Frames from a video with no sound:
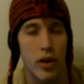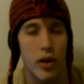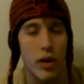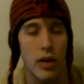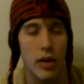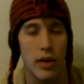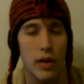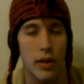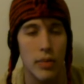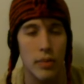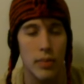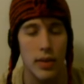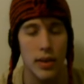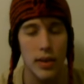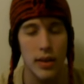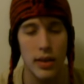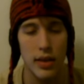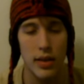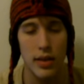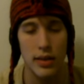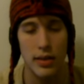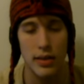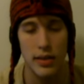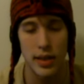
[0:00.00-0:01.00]
art
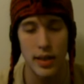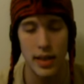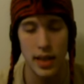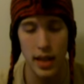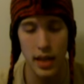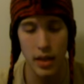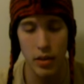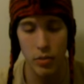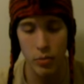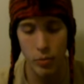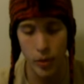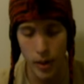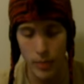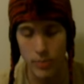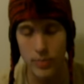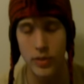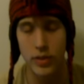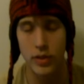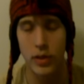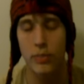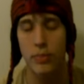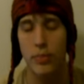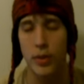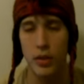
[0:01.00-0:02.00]
because it kind of
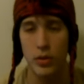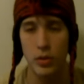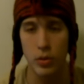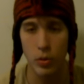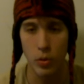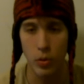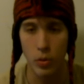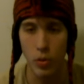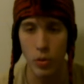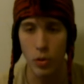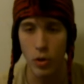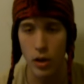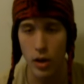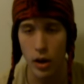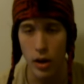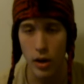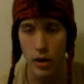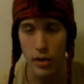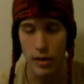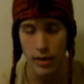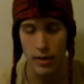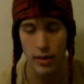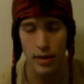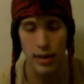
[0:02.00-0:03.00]
wraps up this whole
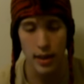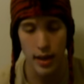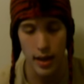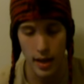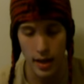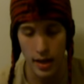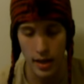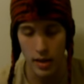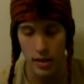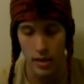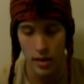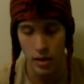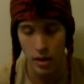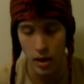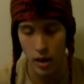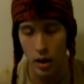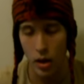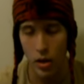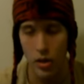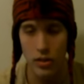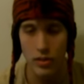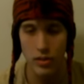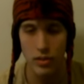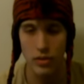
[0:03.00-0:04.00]
art thing
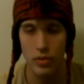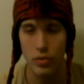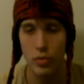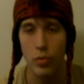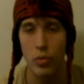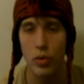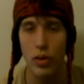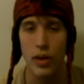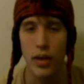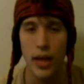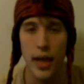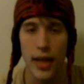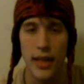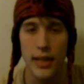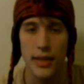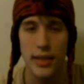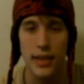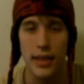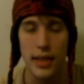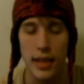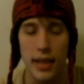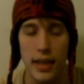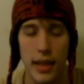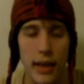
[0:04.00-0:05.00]
all into one
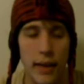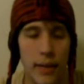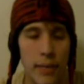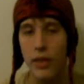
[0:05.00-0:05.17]
idea.